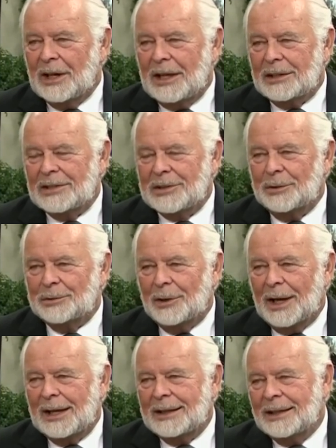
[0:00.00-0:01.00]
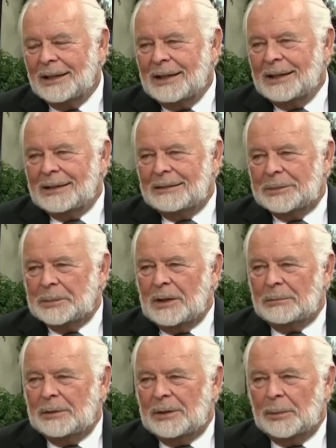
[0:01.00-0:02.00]
guy in his own right. He's
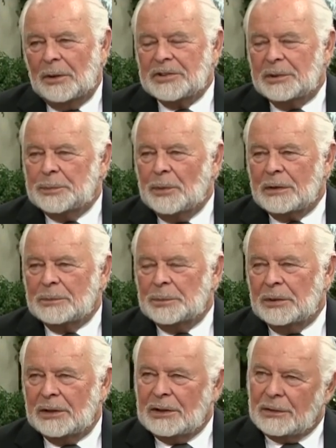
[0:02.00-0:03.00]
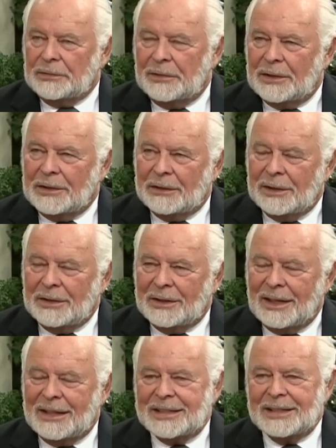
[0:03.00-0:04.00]
probably the most important political figure in the
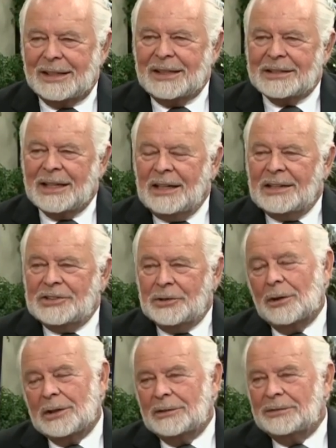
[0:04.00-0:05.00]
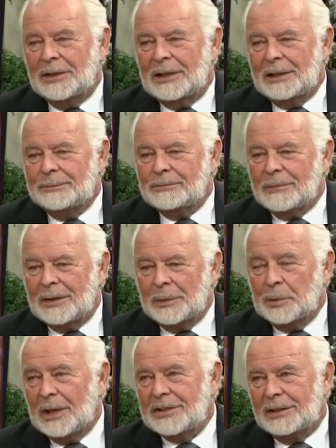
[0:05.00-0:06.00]
United States, short of
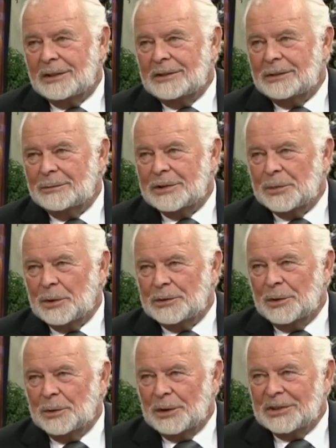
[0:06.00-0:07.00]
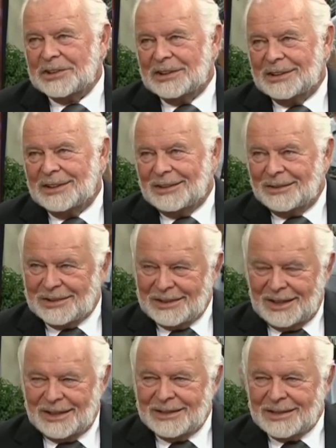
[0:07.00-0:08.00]
the president, who was Woodrow Wilson in those
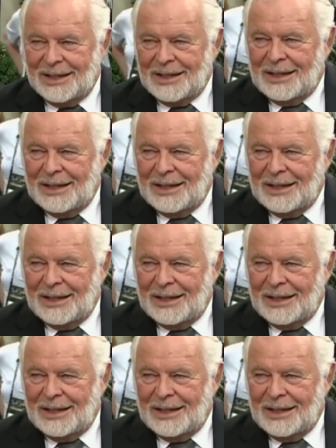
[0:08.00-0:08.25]
days.